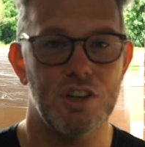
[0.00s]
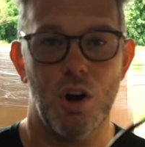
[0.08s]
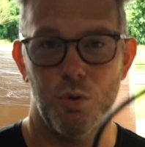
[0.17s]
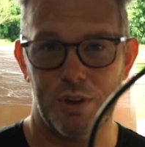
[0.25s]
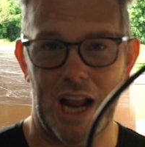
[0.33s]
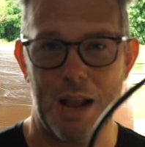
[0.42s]
an
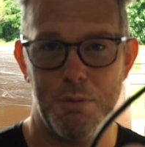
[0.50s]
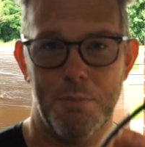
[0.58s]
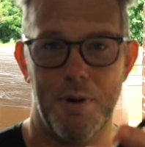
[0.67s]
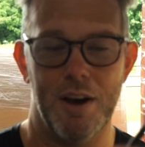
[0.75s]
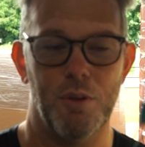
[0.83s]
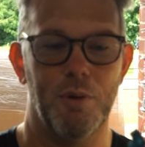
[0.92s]
old cable
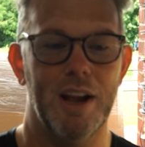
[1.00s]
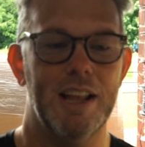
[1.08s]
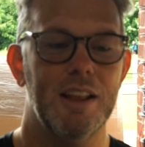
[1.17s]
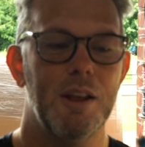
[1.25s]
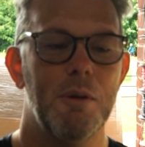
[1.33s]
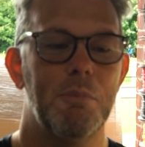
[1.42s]
by the
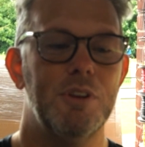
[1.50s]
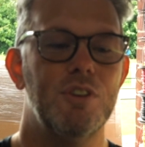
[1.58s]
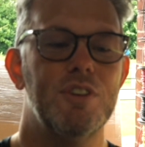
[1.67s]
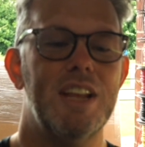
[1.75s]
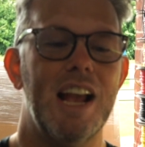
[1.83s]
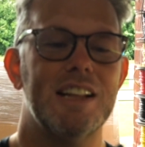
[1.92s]
way, but
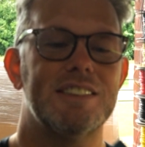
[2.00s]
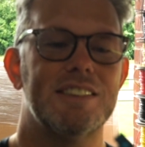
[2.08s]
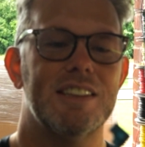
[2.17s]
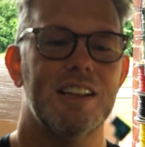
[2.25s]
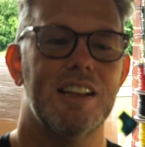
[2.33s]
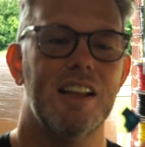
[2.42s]
you
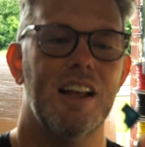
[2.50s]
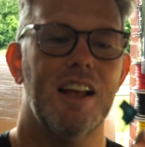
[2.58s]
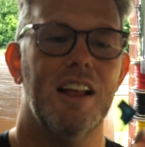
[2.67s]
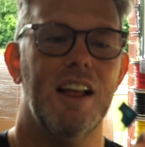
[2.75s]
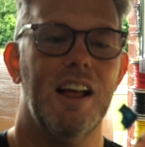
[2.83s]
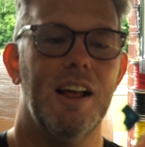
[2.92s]
get
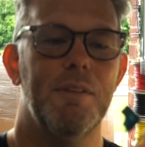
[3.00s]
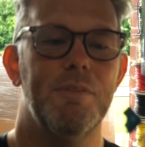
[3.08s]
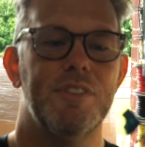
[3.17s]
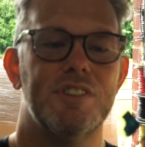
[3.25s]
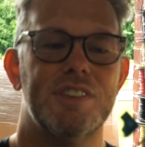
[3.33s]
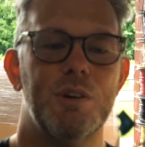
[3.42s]

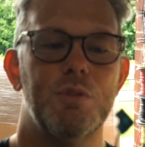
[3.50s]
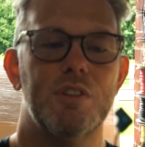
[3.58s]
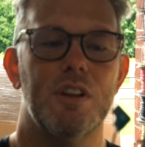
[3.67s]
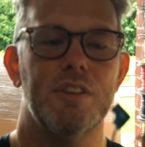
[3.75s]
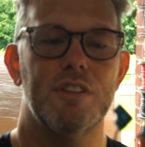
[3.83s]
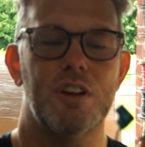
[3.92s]
still
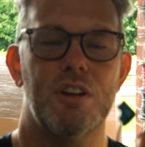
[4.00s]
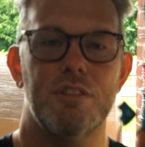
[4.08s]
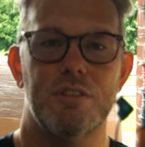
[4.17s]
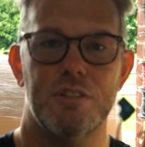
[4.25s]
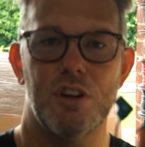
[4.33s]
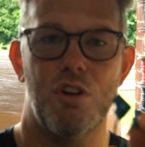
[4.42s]
the
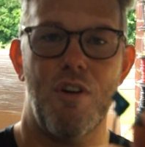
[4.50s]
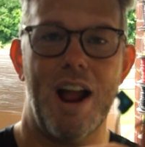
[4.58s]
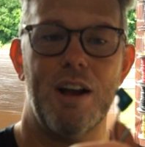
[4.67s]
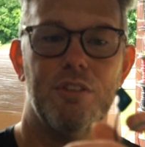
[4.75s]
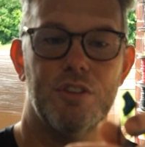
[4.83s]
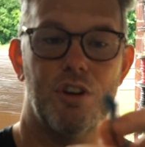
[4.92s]

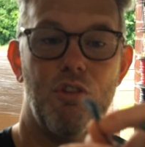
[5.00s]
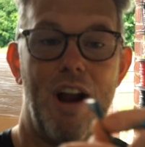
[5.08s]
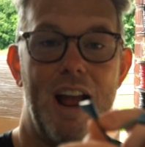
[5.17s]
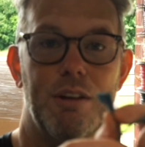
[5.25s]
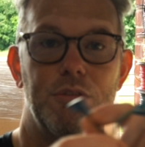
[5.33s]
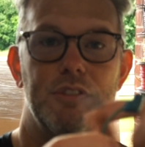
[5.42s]

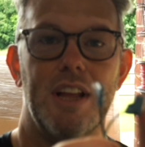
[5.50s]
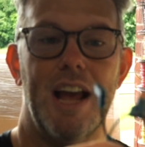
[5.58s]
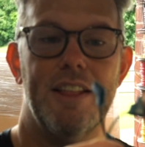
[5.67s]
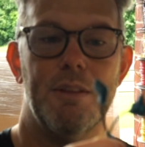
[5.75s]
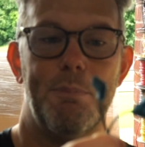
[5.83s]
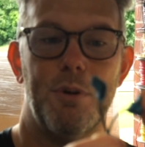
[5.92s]
ground
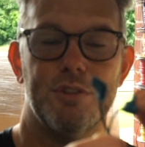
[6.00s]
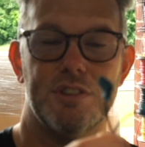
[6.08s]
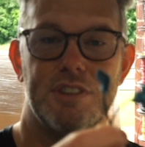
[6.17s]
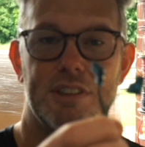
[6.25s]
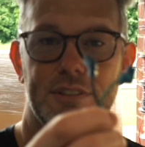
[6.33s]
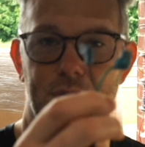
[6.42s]
and the
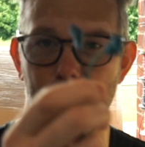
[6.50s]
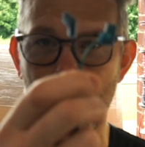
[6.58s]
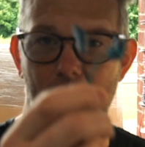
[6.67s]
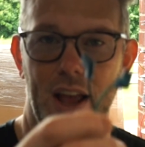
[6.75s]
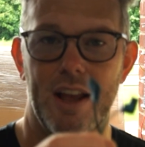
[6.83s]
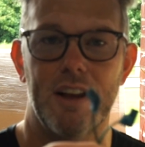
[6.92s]
positive
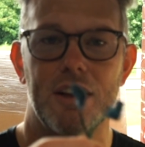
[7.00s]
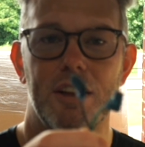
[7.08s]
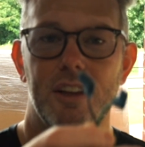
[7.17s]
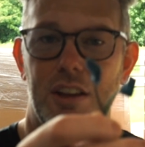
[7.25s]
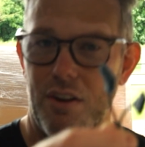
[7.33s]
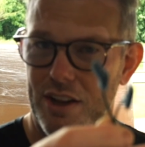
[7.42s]
wire
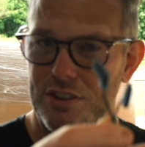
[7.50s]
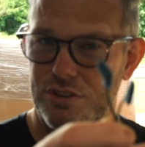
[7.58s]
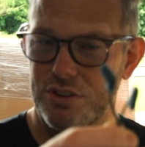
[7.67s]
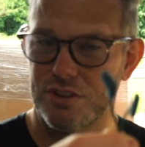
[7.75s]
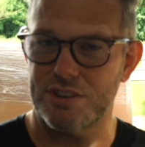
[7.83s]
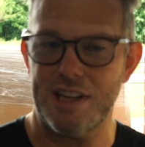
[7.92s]
going
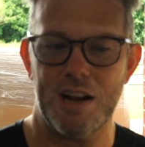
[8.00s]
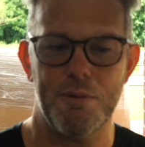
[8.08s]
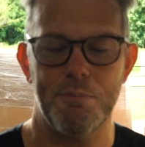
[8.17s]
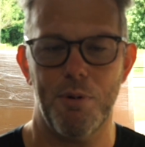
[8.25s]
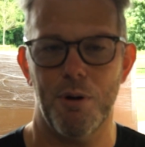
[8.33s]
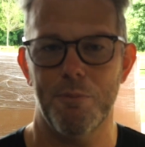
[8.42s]
to your
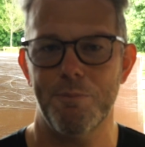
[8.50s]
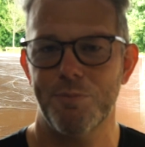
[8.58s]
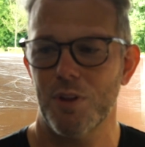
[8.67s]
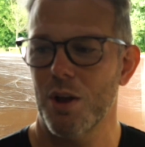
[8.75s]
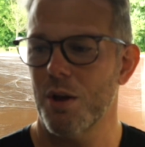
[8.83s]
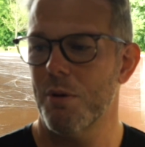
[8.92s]
sound bomb,
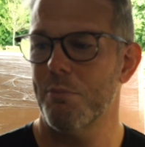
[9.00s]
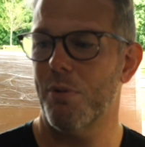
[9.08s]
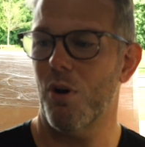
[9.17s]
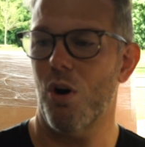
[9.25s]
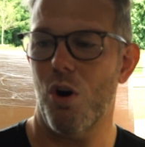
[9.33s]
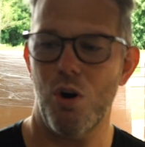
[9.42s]

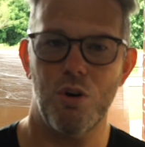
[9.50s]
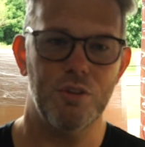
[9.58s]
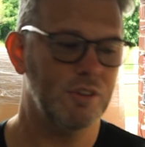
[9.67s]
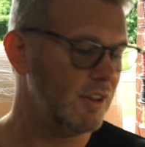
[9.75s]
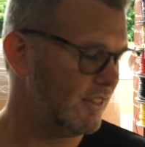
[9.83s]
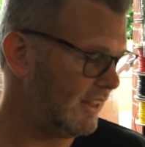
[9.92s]
but
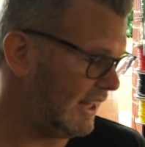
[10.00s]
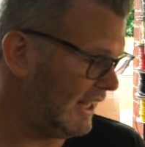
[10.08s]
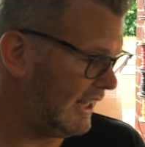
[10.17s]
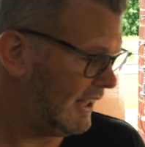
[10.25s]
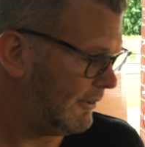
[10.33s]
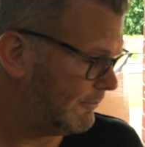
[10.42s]
on
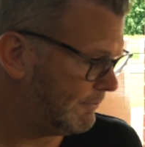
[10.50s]
the